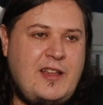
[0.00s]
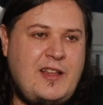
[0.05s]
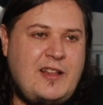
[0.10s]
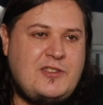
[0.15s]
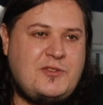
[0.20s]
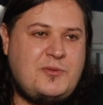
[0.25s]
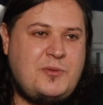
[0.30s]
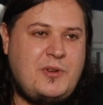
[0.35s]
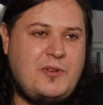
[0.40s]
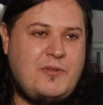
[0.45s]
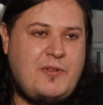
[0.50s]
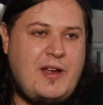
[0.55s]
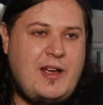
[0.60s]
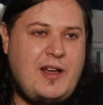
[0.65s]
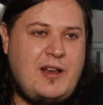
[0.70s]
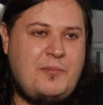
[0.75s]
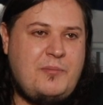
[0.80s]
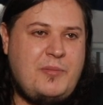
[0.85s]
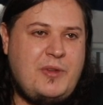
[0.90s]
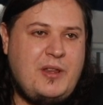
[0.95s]
And swing
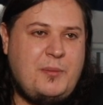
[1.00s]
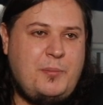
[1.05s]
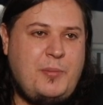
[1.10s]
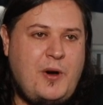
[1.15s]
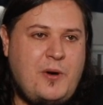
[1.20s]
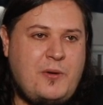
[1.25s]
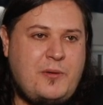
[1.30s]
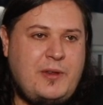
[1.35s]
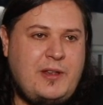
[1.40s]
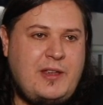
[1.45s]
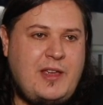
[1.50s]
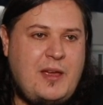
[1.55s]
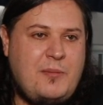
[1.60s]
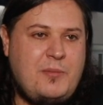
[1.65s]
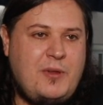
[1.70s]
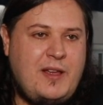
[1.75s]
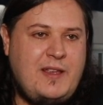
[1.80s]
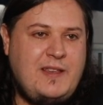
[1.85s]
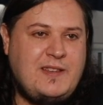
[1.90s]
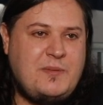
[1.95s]
around. But the bulk of the
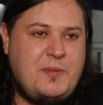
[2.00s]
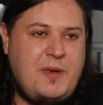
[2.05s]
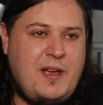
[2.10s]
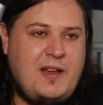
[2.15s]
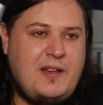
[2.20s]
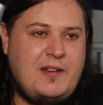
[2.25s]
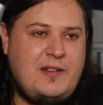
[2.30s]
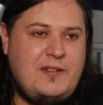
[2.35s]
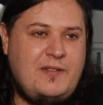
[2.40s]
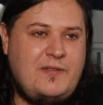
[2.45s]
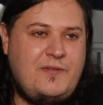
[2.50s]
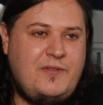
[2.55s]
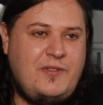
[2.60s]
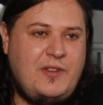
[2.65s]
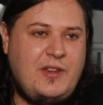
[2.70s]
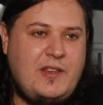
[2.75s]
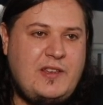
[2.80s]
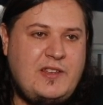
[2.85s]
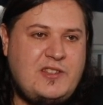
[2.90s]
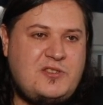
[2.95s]
gameplay is about
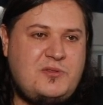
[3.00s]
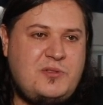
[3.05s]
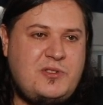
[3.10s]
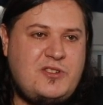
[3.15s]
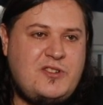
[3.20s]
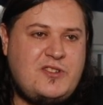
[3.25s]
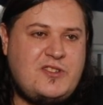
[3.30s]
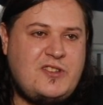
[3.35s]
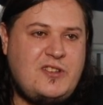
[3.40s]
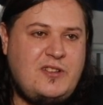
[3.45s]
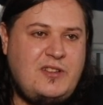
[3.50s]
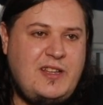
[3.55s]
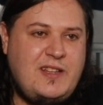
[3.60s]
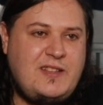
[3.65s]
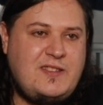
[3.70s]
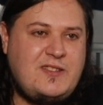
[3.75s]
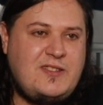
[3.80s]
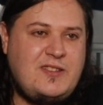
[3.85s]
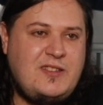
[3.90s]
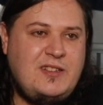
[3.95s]
flicking switches, so
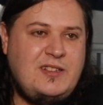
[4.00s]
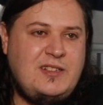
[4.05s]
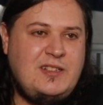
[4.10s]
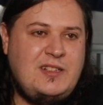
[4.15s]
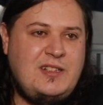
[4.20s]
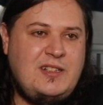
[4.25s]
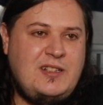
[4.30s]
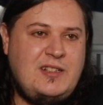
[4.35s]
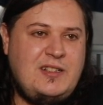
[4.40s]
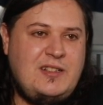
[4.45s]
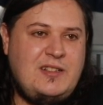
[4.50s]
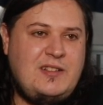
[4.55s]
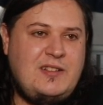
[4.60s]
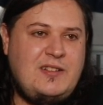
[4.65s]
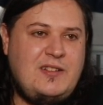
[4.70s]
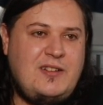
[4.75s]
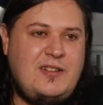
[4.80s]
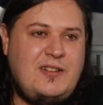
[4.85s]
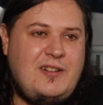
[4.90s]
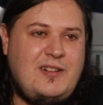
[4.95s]
let's,
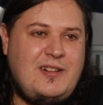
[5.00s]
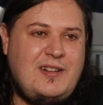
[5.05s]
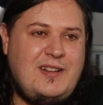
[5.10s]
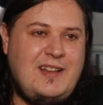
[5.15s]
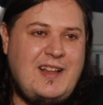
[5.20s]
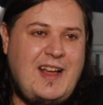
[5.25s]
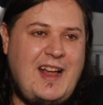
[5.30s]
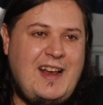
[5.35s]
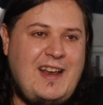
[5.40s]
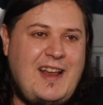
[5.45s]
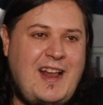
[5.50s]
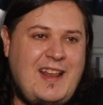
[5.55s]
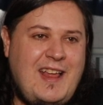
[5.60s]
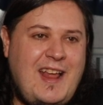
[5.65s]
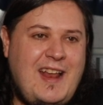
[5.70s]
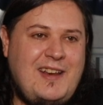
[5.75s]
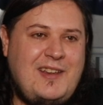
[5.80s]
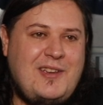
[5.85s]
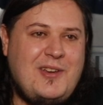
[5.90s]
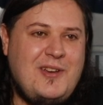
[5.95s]

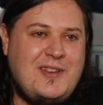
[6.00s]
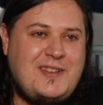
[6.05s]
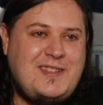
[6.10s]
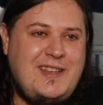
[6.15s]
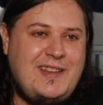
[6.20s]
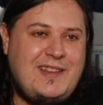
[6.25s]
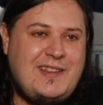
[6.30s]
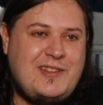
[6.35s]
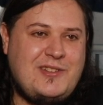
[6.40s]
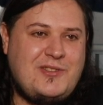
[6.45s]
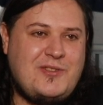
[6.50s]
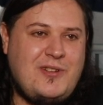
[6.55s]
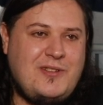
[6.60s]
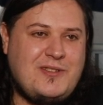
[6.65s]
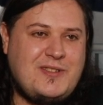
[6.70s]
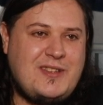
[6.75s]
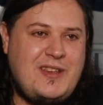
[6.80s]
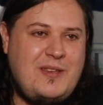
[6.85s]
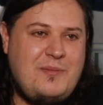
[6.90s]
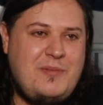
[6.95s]
and cursing at the control
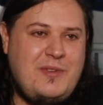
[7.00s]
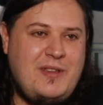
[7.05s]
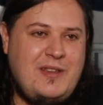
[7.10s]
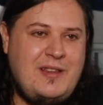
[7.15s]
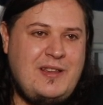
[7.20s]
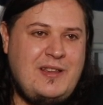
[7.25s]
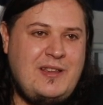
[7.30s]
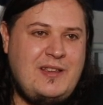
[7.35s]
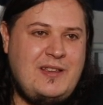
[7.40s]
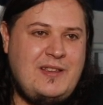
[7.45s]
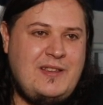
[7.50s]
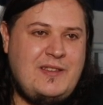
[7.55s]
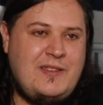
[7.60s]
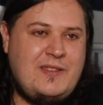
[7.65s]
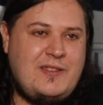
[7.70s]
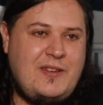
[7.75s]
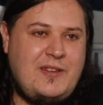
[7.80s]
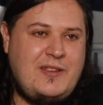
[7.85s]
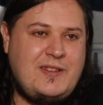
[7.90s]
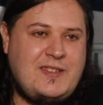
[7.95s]
scheme.
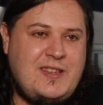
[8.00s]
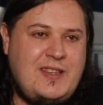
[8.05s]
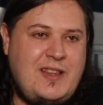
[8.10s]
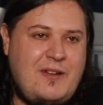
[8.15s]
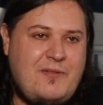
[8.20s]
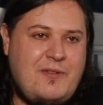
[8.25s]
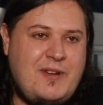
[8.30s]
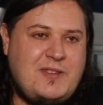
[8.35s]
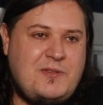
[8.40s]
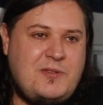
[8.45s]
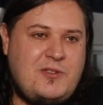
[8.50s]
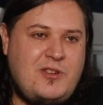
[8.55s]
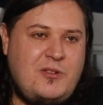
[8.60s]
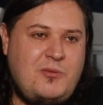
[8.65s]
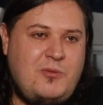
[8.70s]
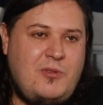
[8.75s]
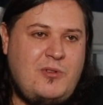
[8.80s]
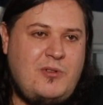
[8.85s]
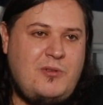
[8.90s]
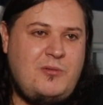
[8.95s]
So you can see that red switch on
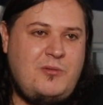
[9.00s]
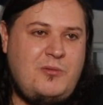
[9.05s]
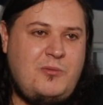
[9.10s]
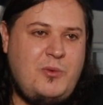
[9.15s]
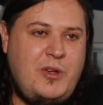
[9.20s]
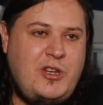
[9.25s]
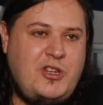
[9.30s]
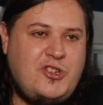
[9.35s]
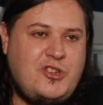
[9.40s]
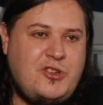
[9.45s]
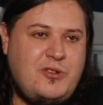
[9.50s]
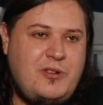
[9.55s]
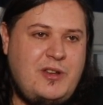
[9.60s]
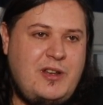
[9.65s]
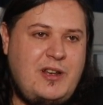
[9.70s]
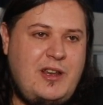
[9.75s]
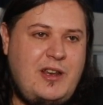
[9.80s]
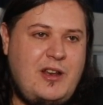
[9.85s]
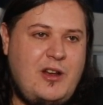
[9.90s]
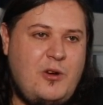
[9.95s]
the wall, we shoot
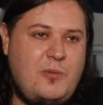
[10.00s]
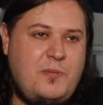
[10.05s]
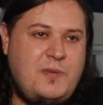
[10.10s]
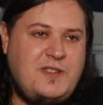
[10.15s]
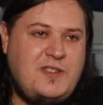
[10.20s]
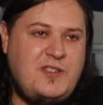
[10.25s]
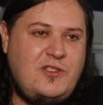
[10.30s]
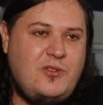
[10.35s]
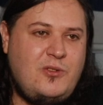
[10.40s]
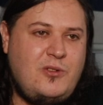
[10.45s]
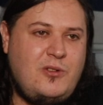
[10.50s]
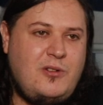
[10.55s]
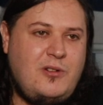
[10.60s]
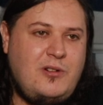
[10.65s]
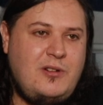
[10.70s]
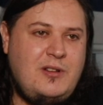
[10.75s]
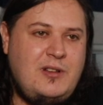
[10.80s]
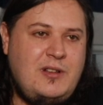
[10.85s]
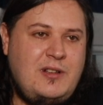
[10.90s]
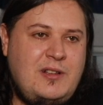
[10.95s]
it, it opens the
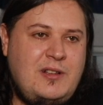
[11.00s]
door.